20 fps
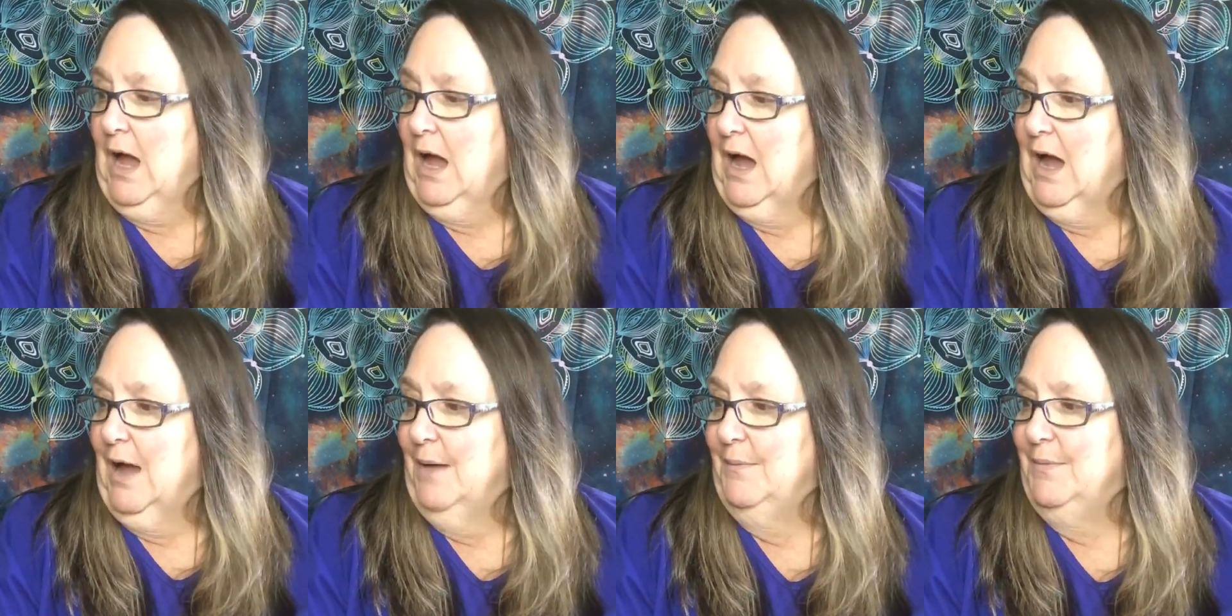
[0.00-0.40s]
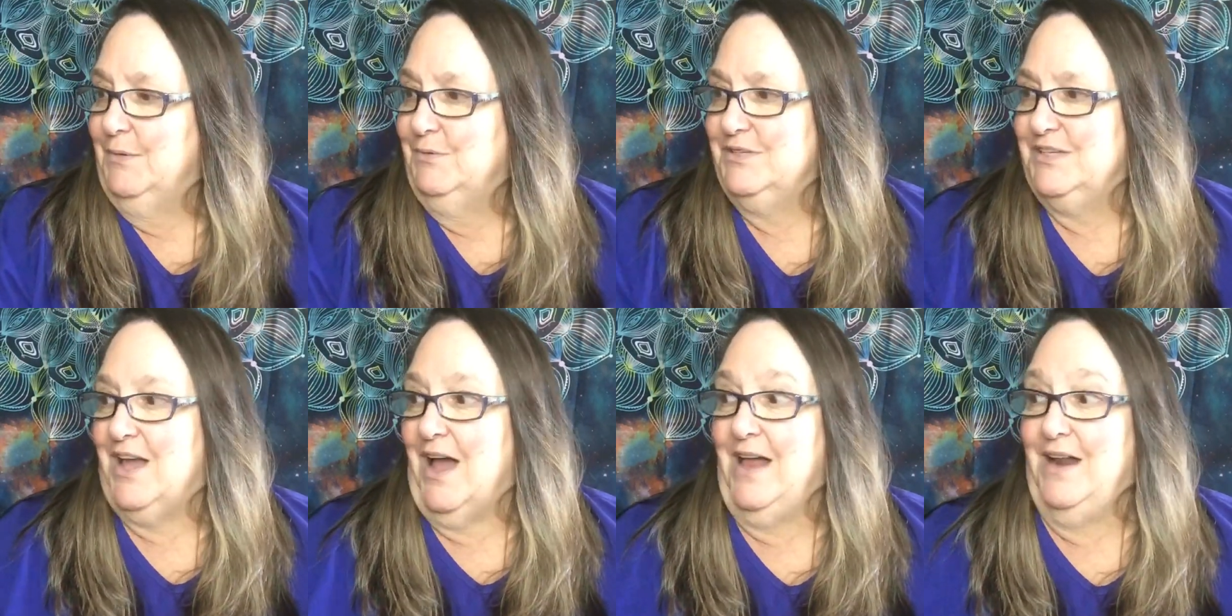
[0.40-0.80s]
It
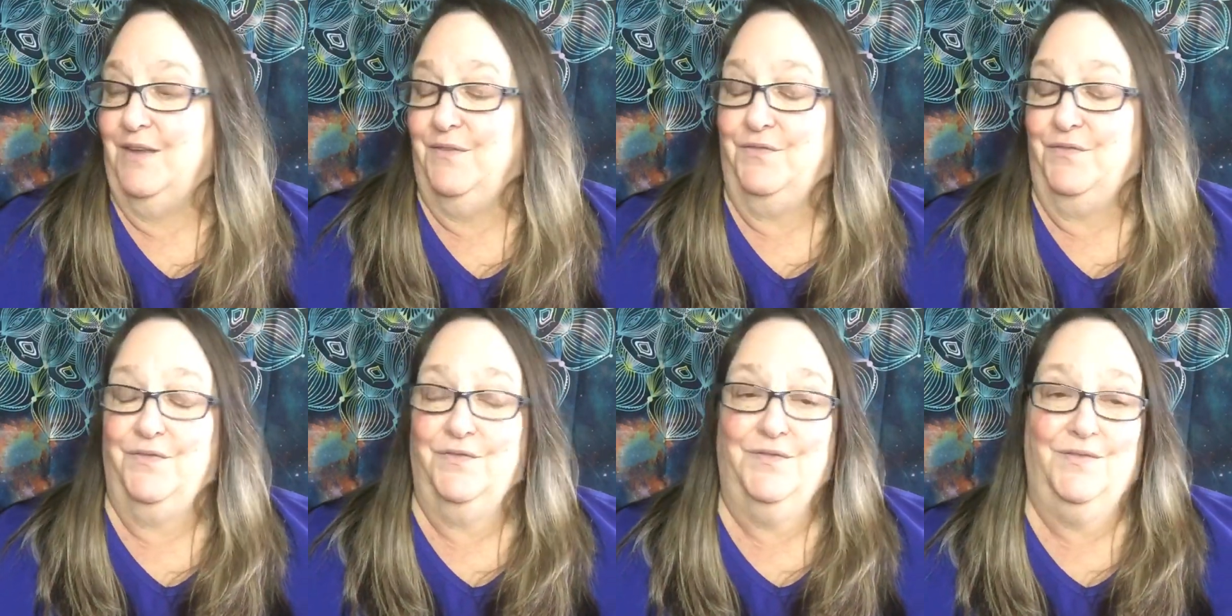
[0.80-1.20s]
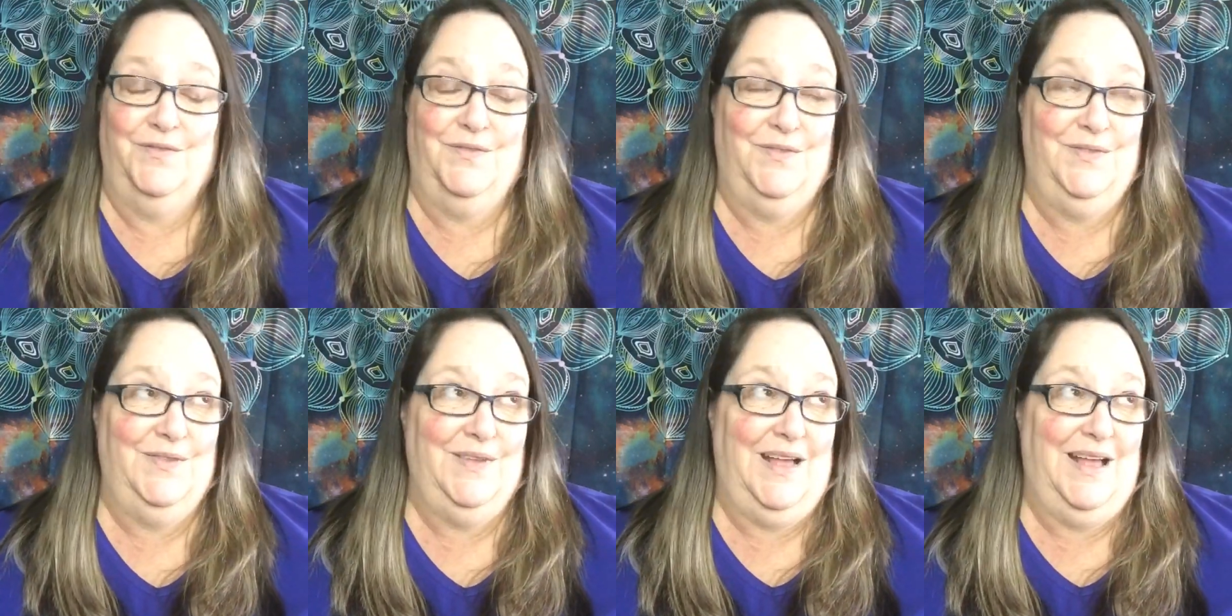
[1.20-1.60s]
was kind of
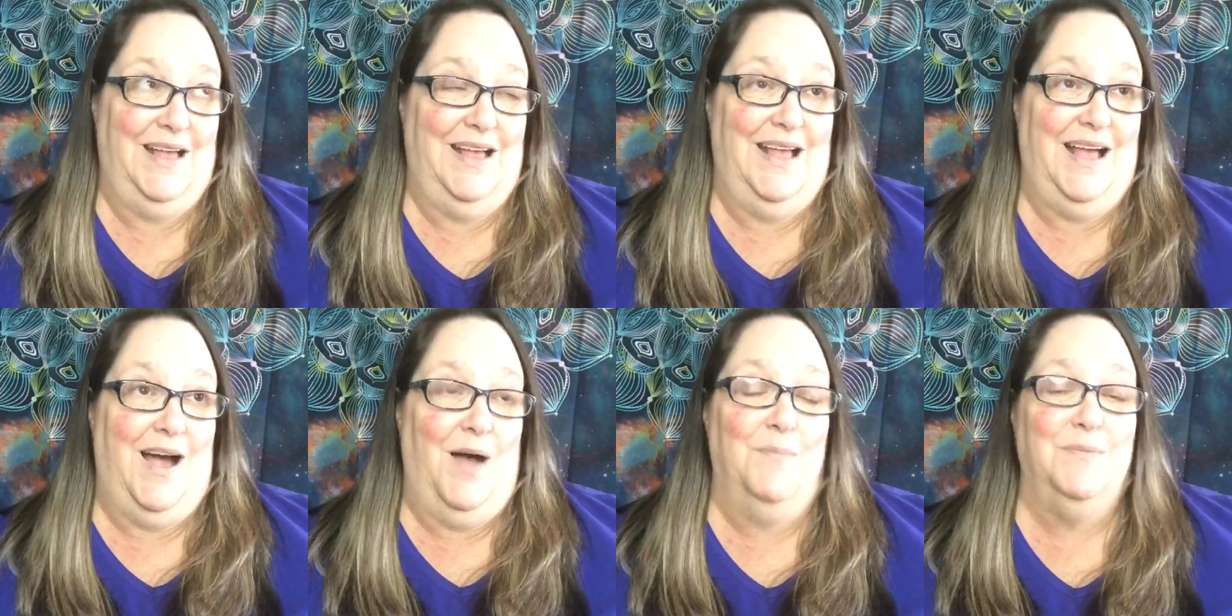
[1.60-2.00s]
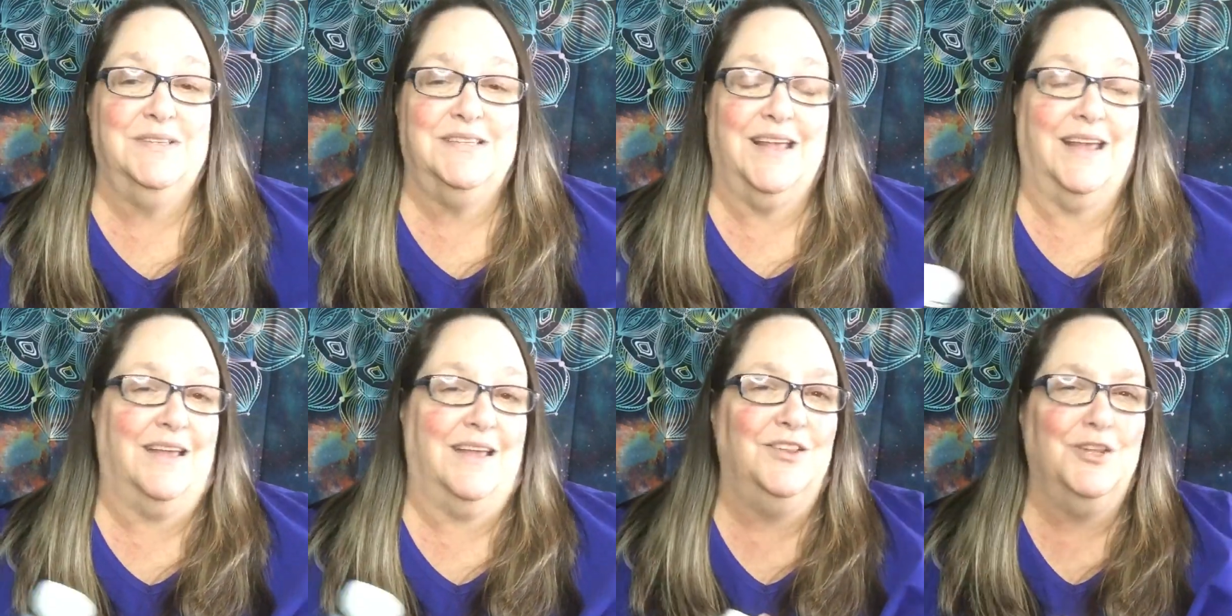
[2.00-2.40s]

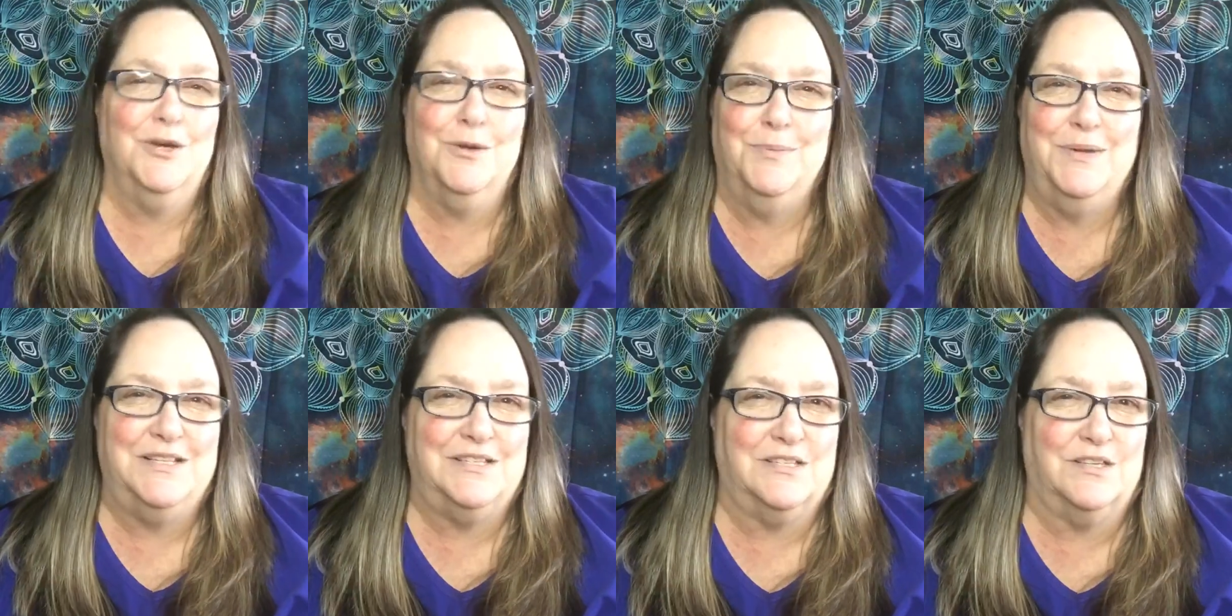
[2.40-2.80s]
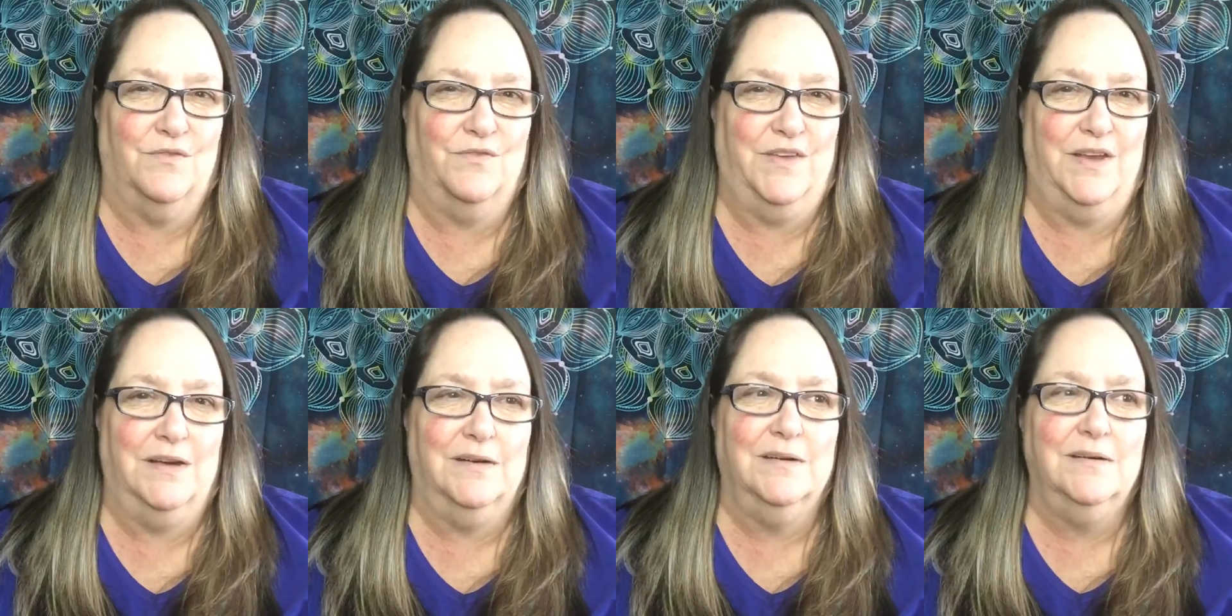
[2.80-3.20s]
almost like a little bit
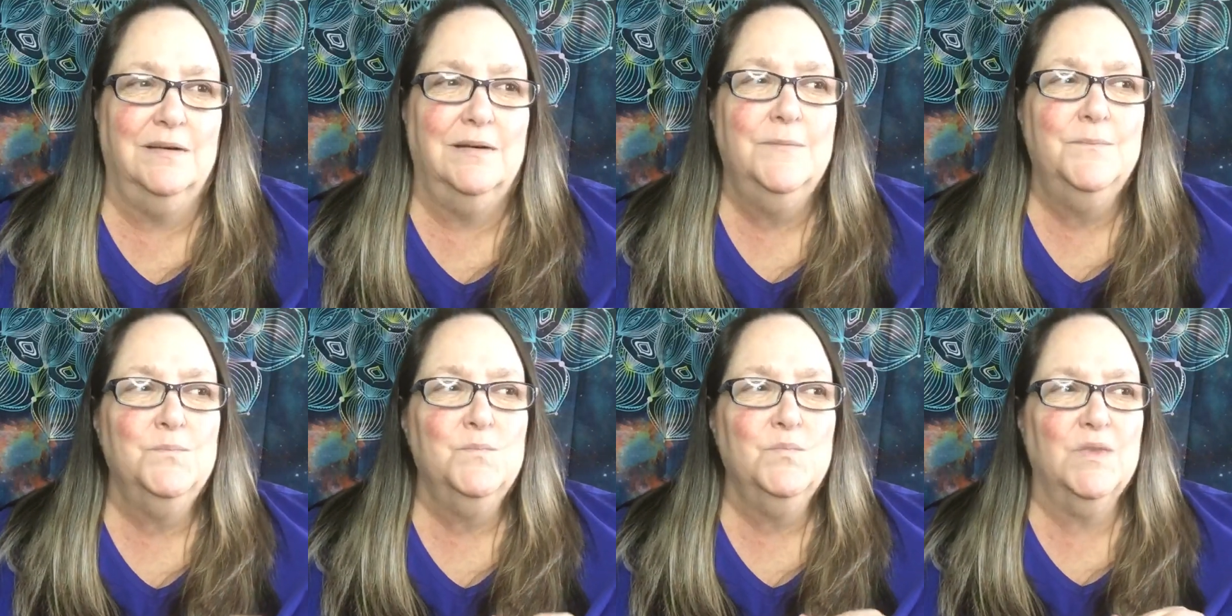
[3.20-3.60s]
severe.